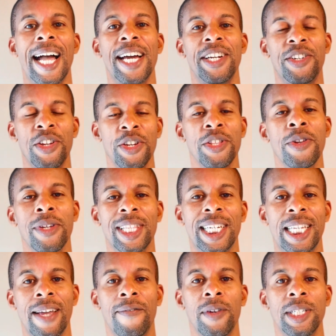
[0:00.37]
Do you know the
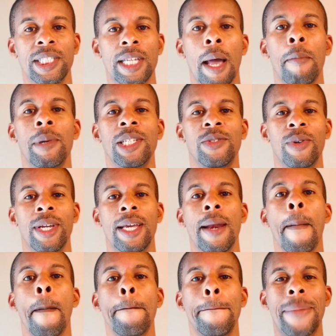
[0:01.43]
difference between
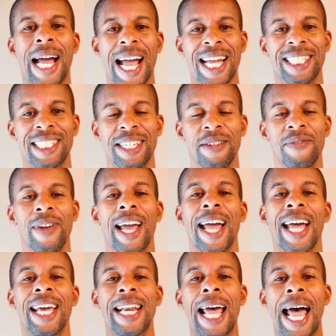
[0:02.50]
passive
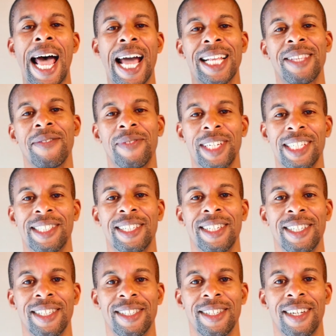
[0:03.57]
and active
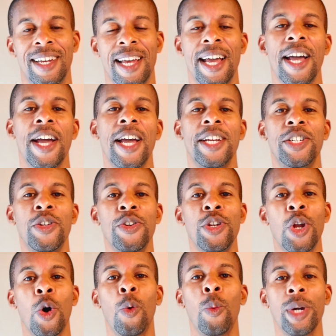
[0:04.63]
listening? Do you
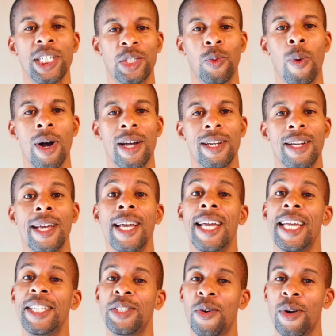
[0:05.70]
know which one
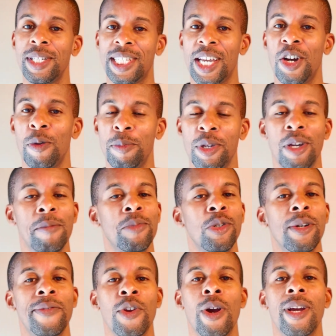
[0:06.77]
is going to help you
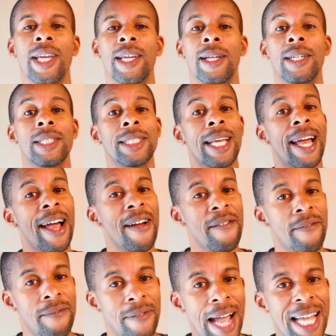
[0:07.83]
improve your English
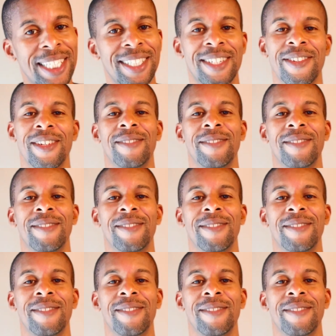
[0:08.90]
faster?